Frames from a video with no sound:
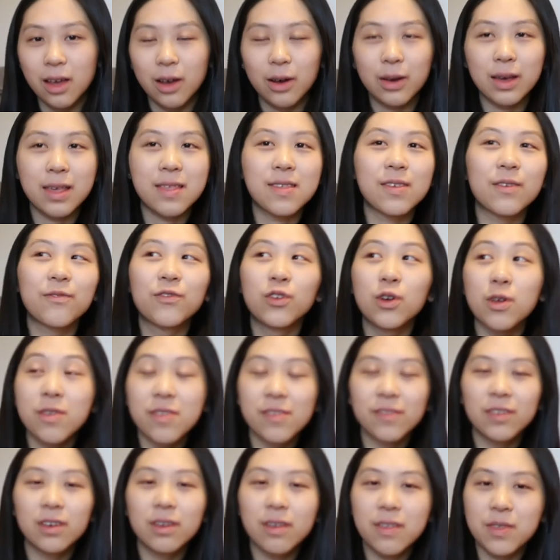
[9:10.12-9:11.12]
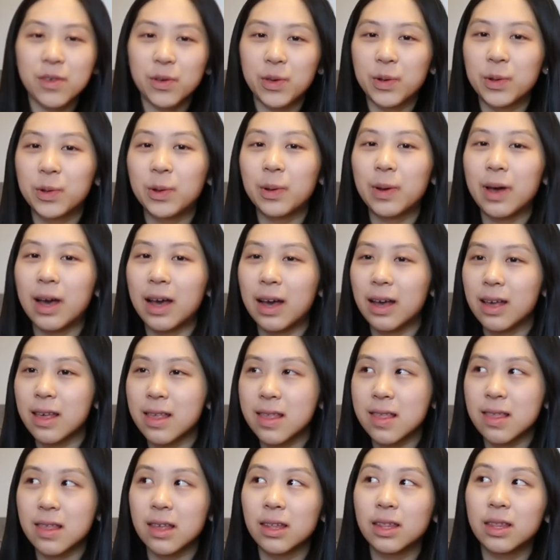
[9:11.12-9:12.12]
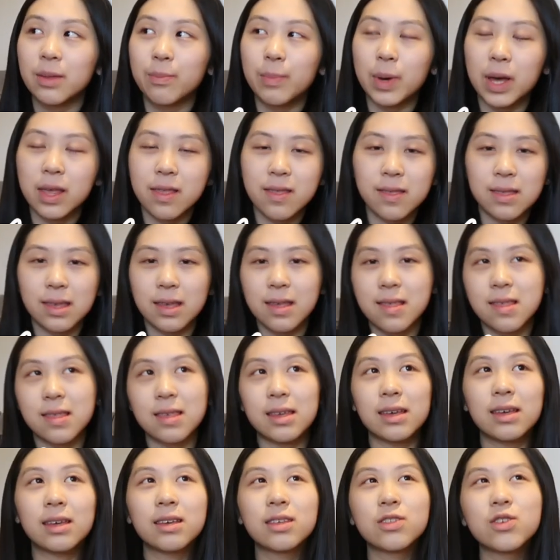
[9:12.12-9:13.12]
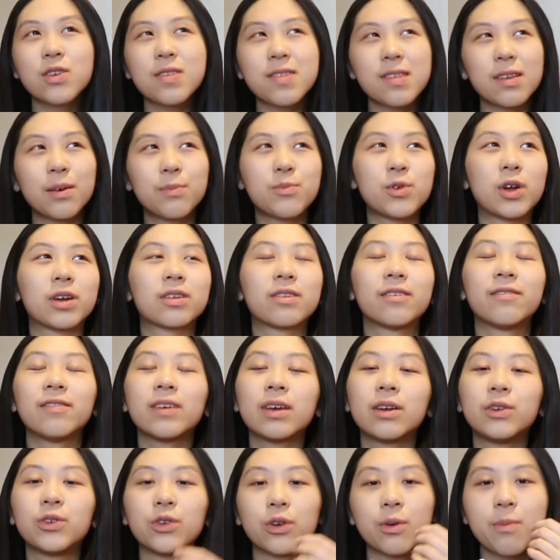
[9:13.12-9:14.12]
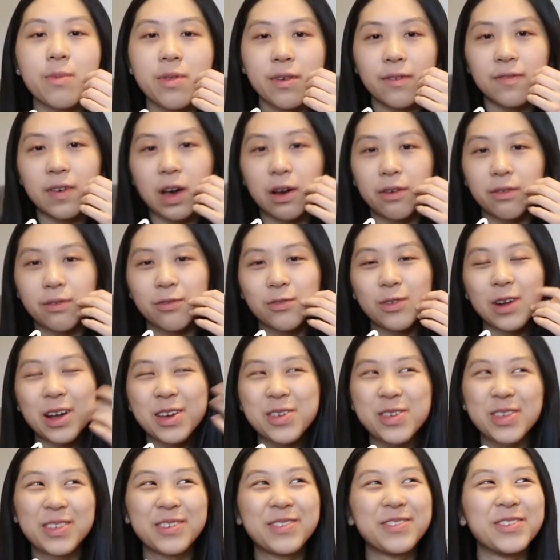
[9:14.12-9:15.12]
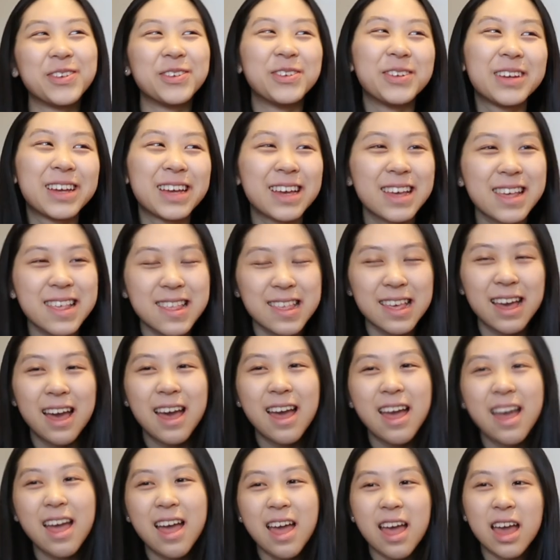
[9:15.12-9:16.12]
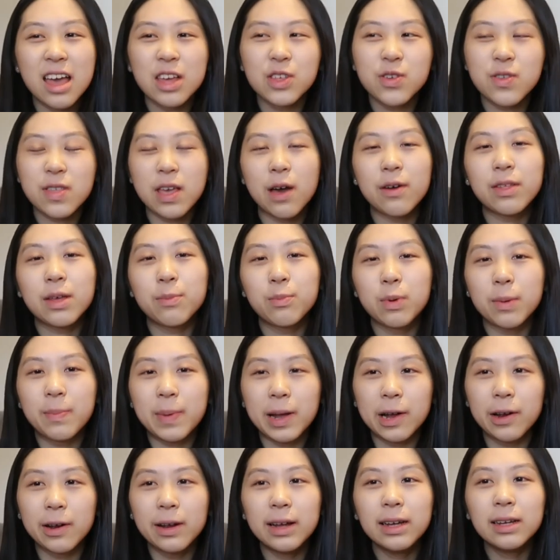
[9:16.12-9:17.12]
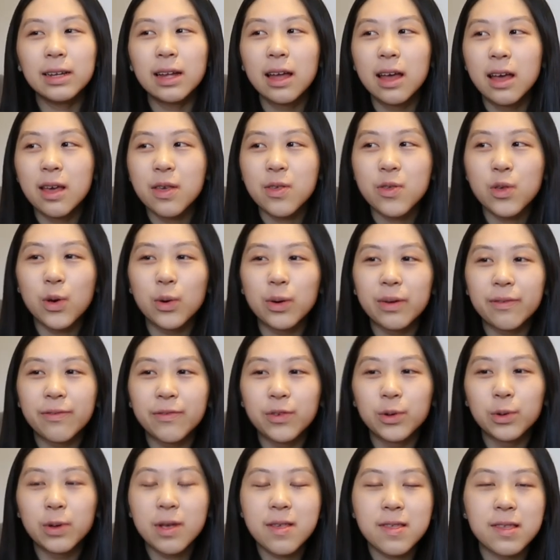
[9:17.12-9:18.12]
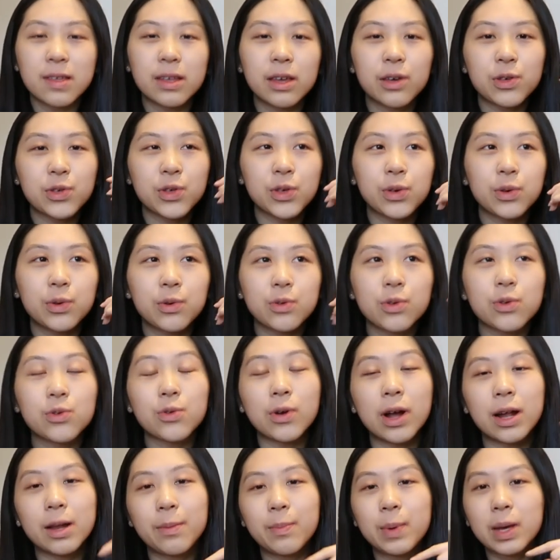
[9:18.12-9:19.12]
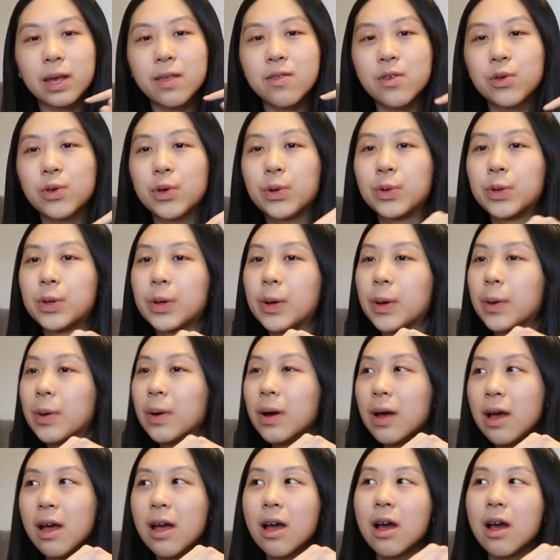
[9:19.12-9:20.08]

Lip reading: Okay, so first of all, Segundo has the best DC, just objectively in terms of how fresh the food is and just how they prepare it. So if food is an issue, you should try to pick Segundo.